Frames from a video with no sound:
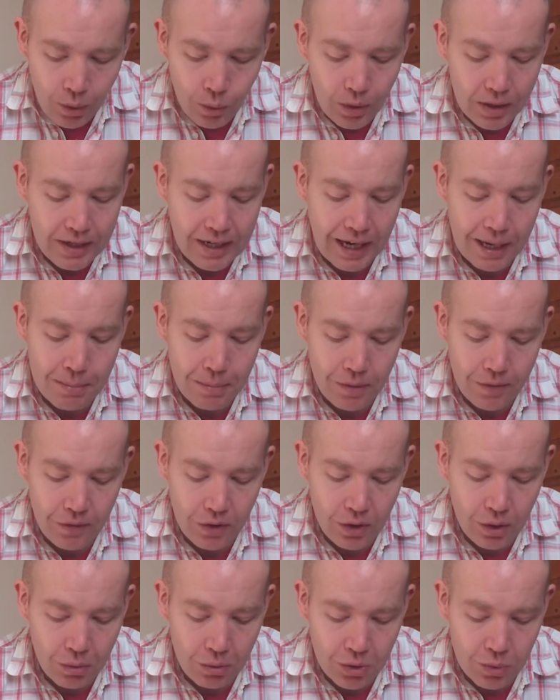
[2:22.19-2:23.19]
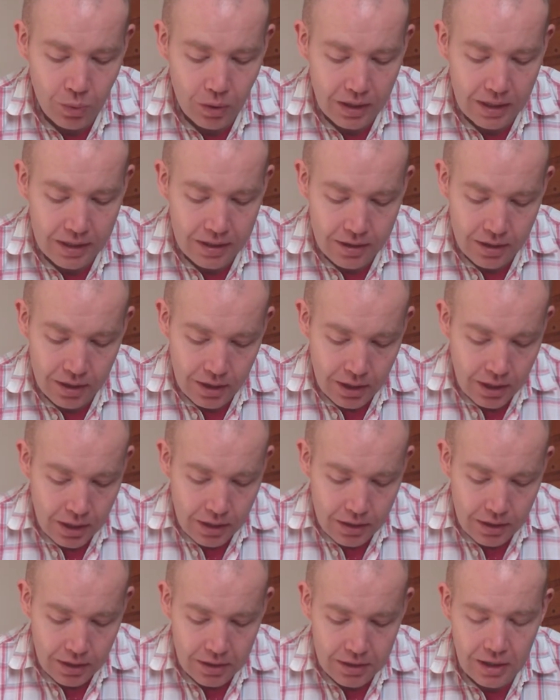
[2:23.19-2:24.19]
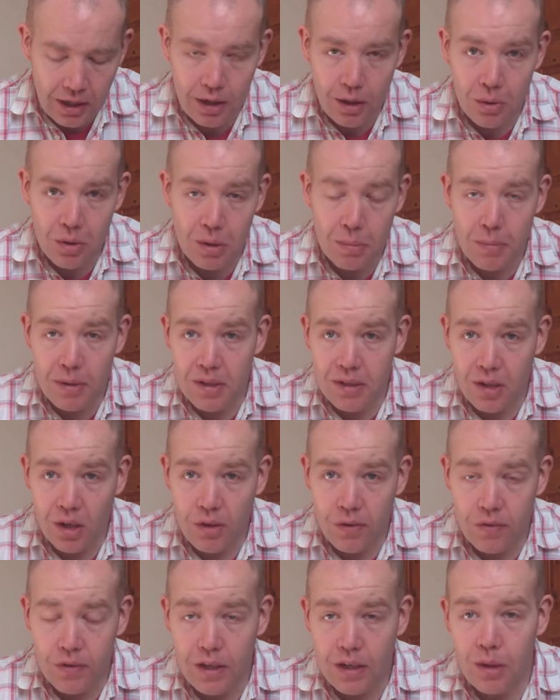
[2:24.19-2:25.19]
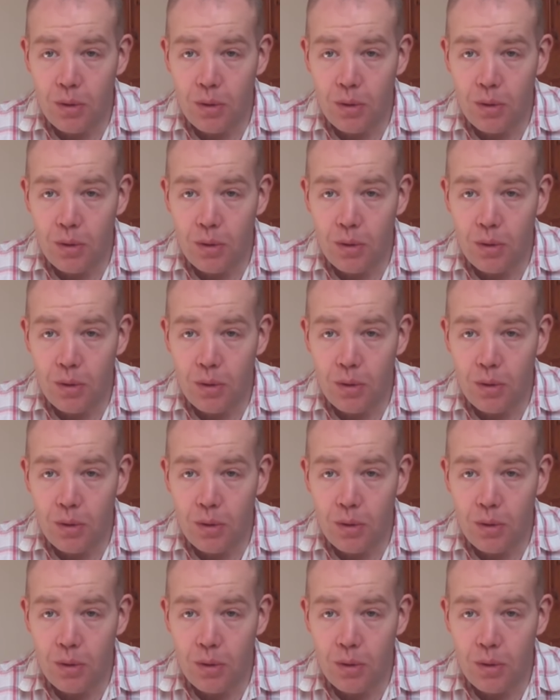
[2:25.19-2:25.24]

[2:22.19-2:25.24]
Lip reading: What game have I always wanted that has eluded me so